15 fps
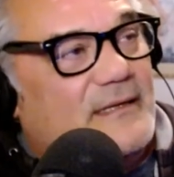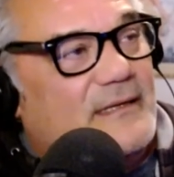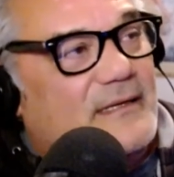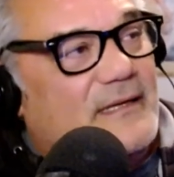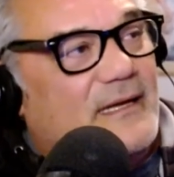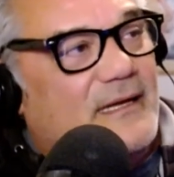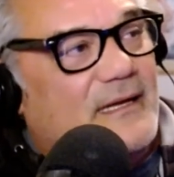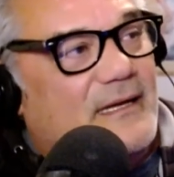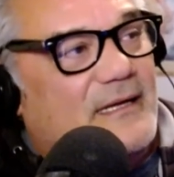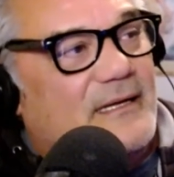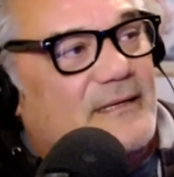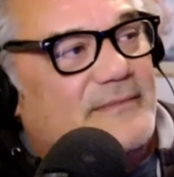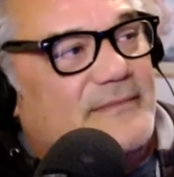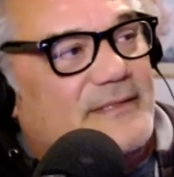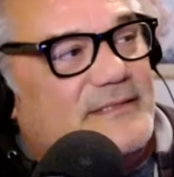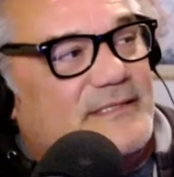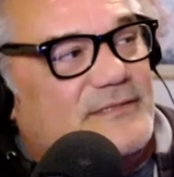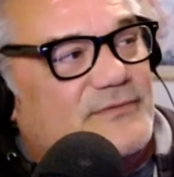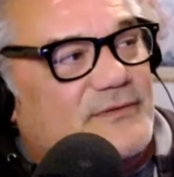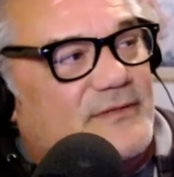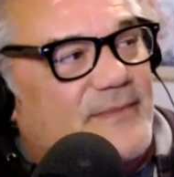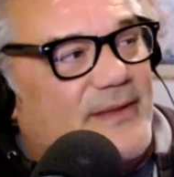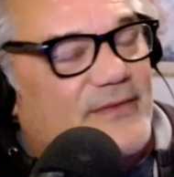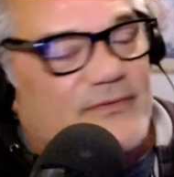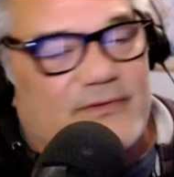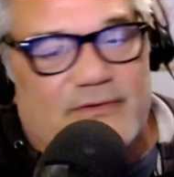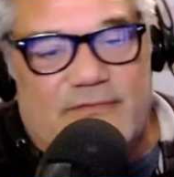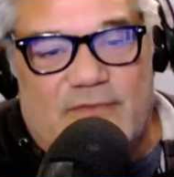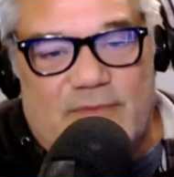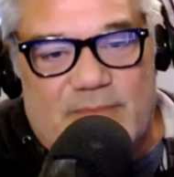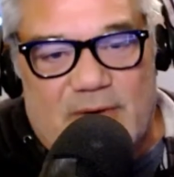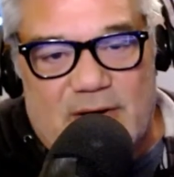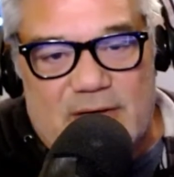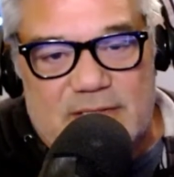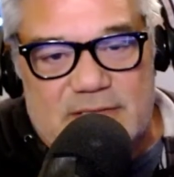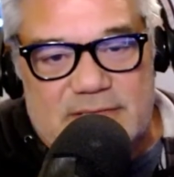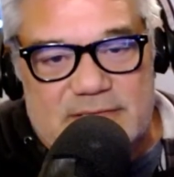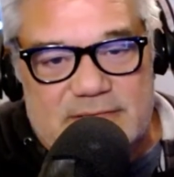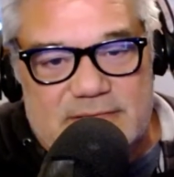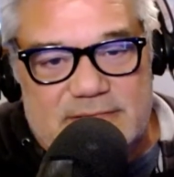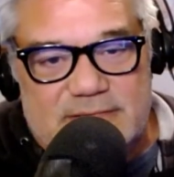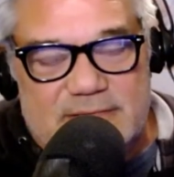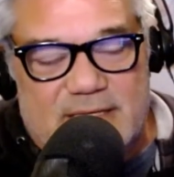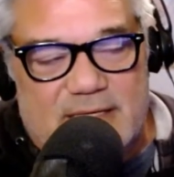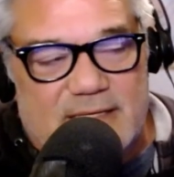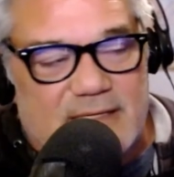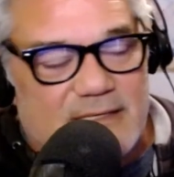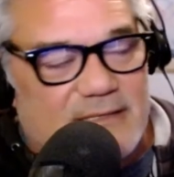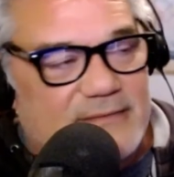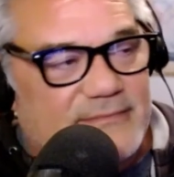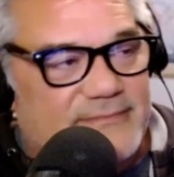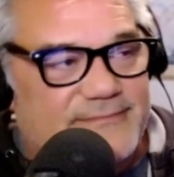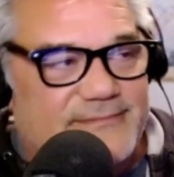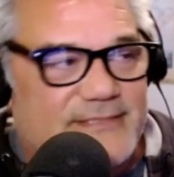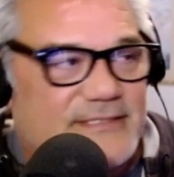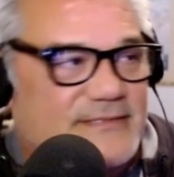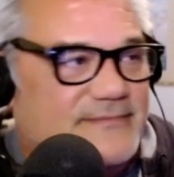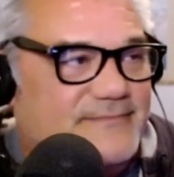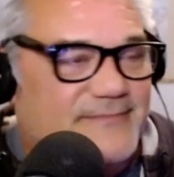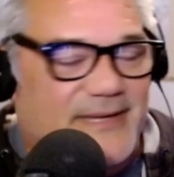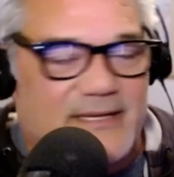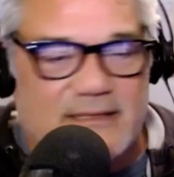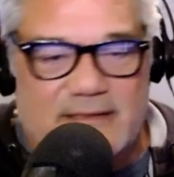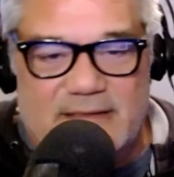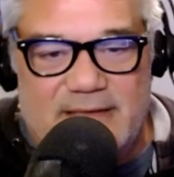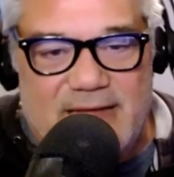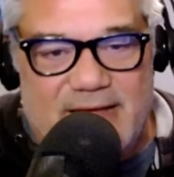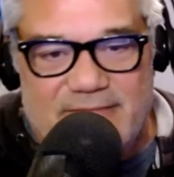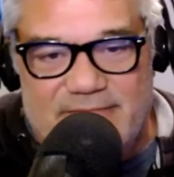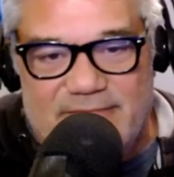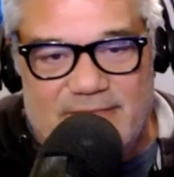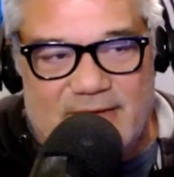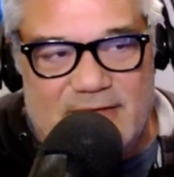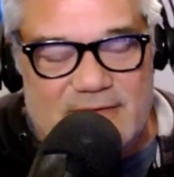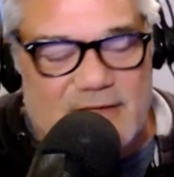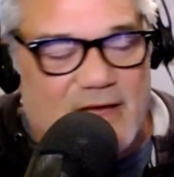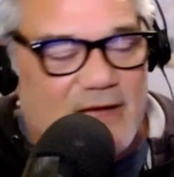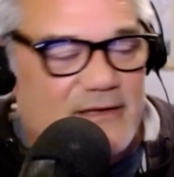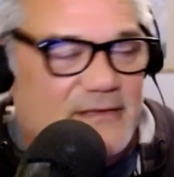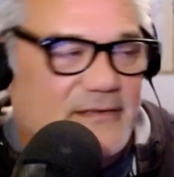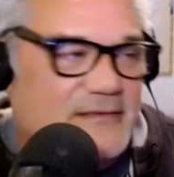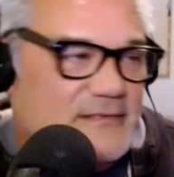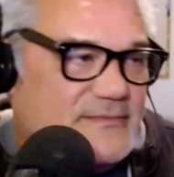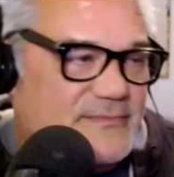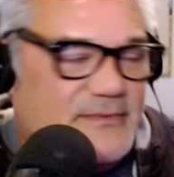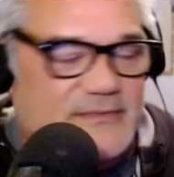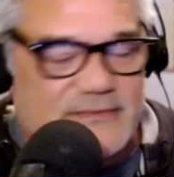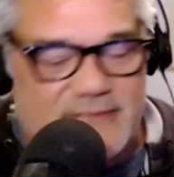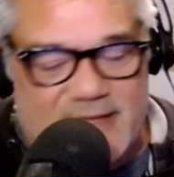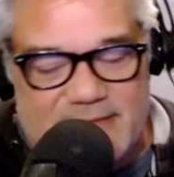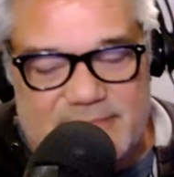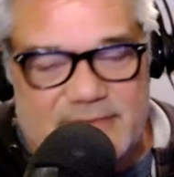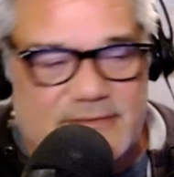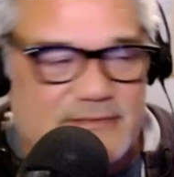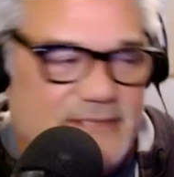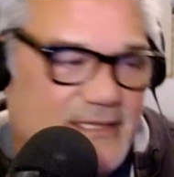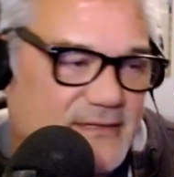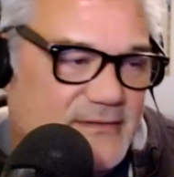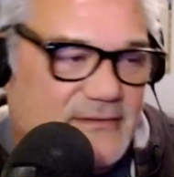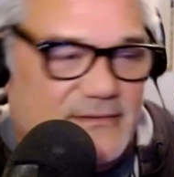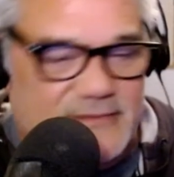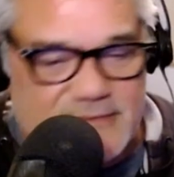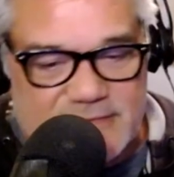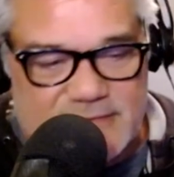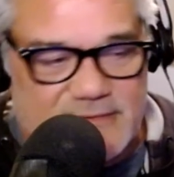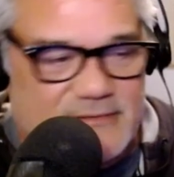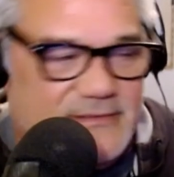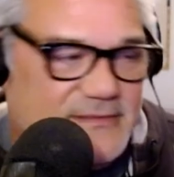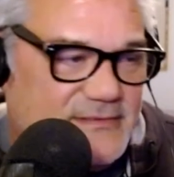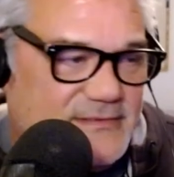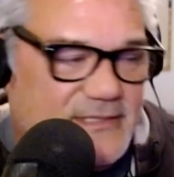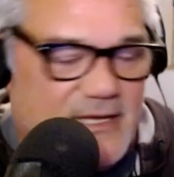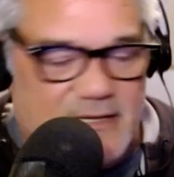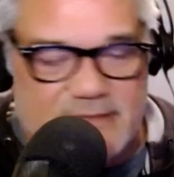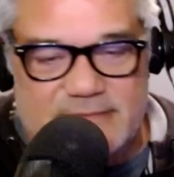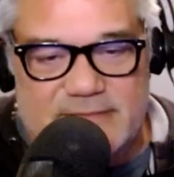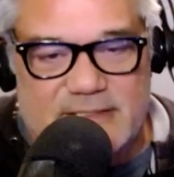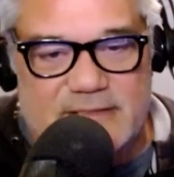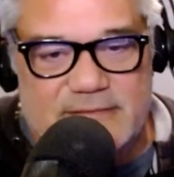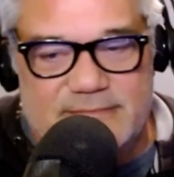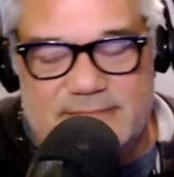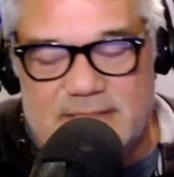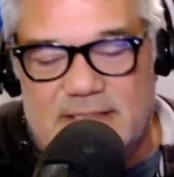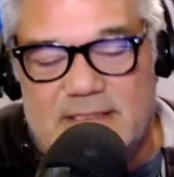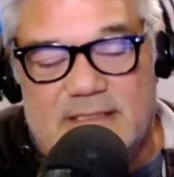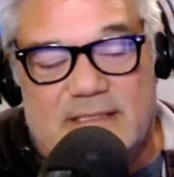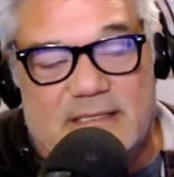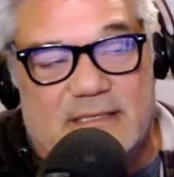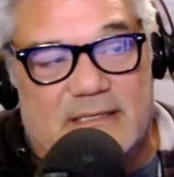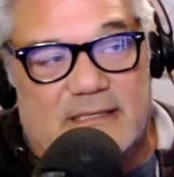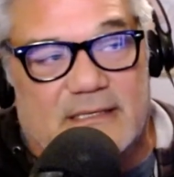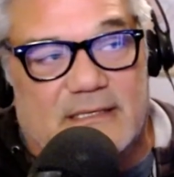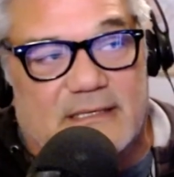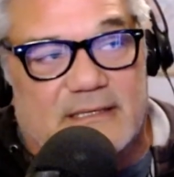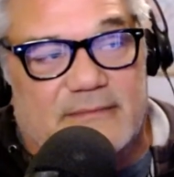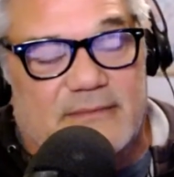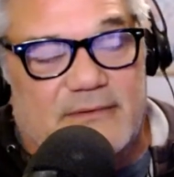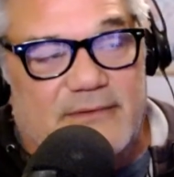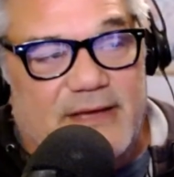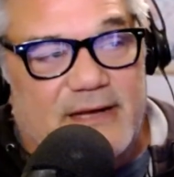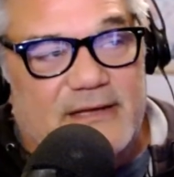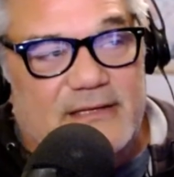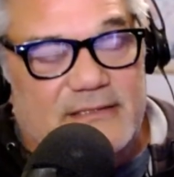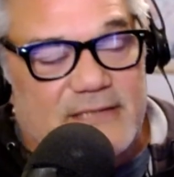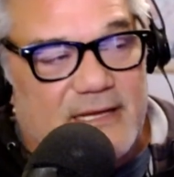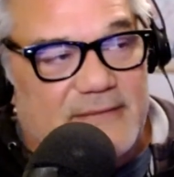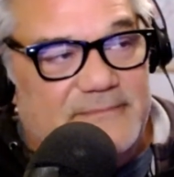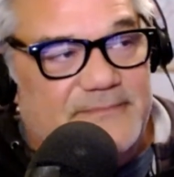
and just went to about 3 or 4 bars, just mingling, having fun, talking to this person, that person, that girl, this girl, just talking, But we had a good time.